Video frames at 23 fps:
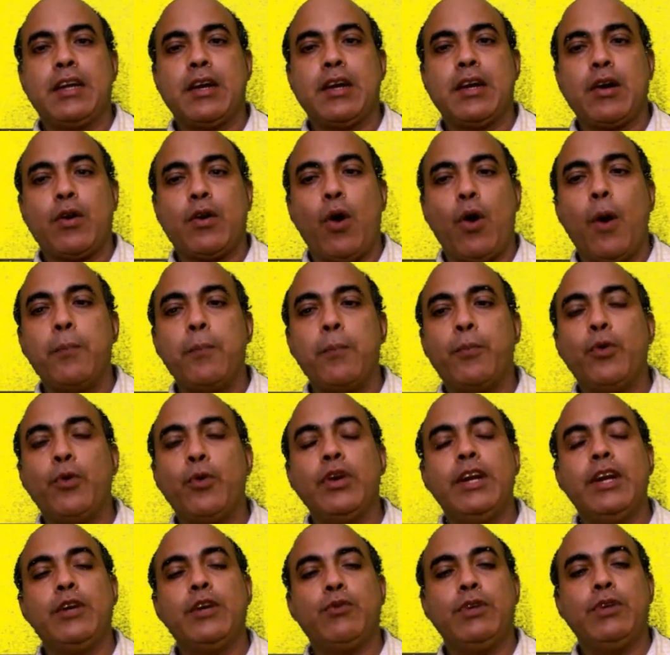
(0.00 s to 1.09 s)

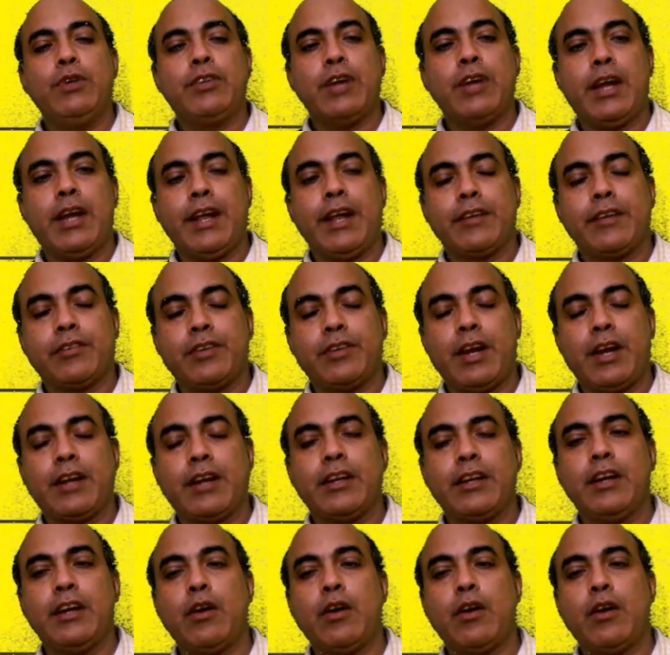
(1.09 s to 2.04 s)
component which are extracted,